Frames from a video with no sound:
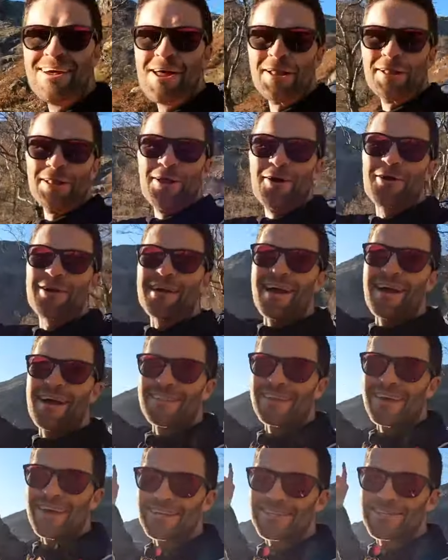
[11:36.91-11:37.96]
Look at
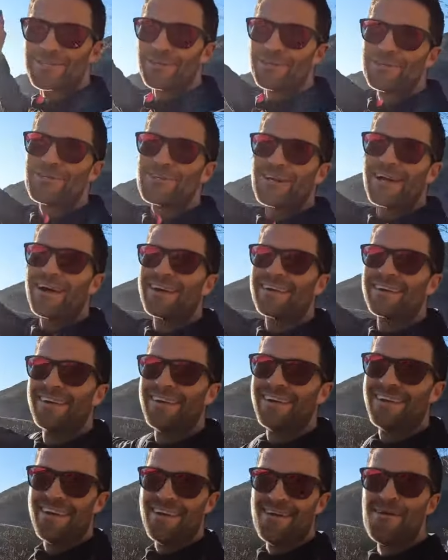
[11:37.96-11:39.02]
that sunshine
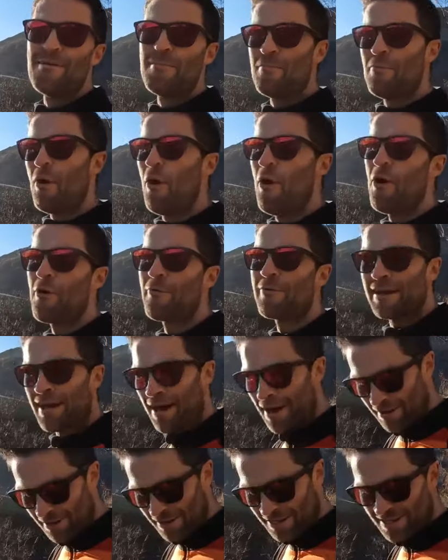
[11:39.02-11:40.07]
pouring
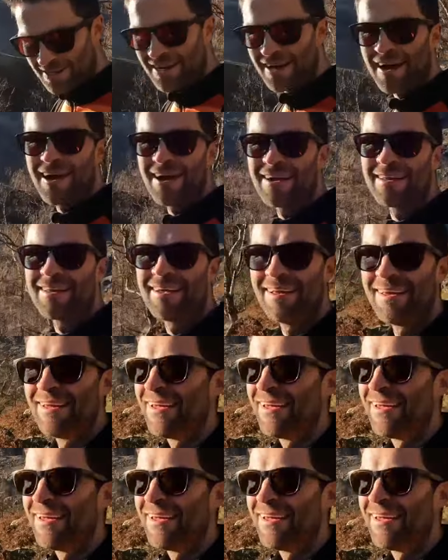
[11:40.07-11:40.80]
out of the sky.